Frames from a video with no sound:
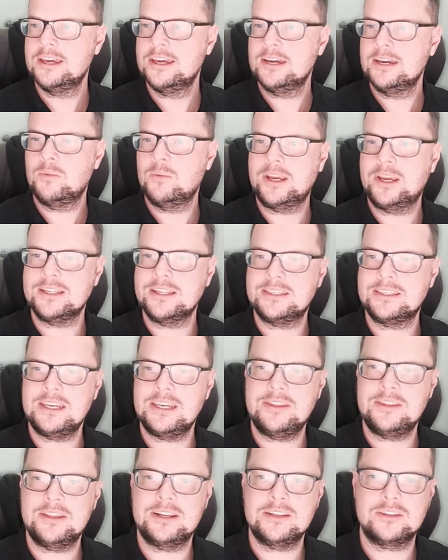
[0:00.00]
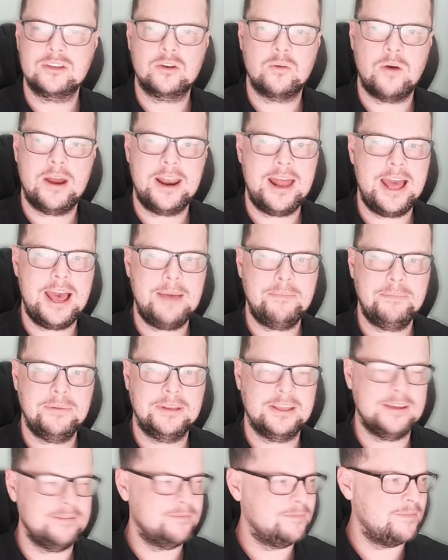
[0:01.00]
we can see that it's quite
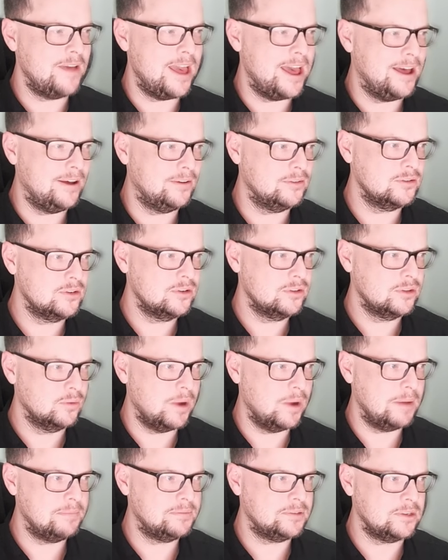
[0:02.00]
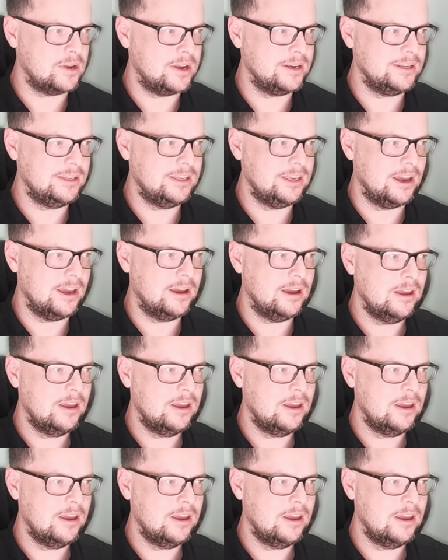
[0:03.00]
happily found the website here,